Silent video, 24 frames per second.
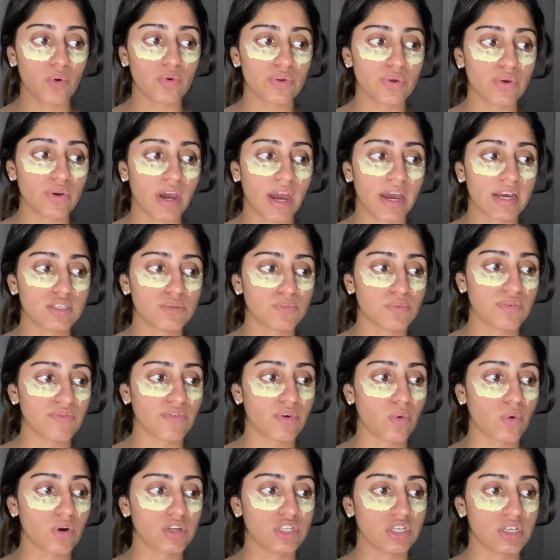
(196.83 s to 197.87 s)
you guys prefer
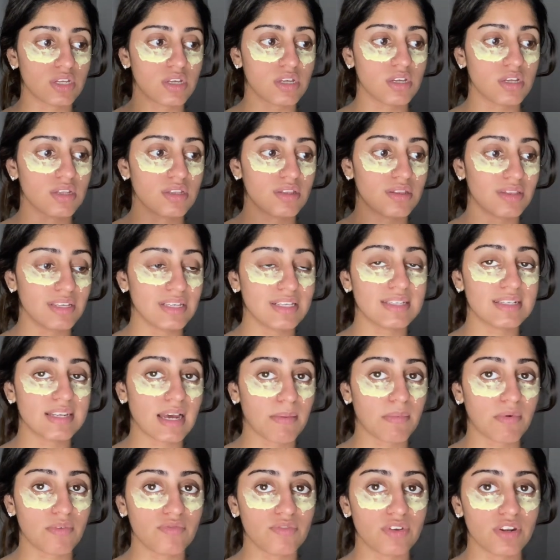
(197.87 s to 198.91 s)
watching these type
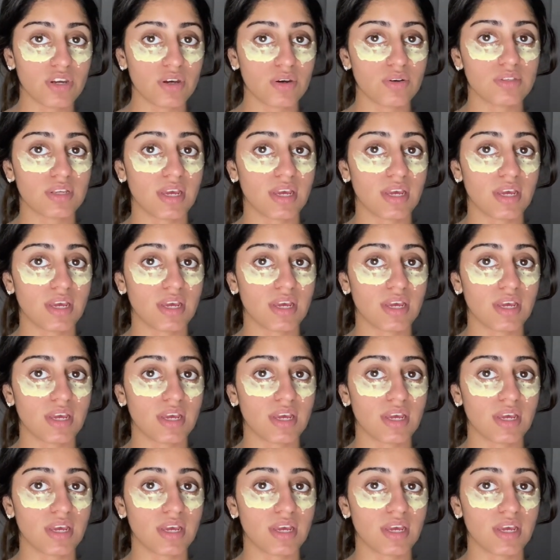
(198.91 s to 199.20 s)
of videos,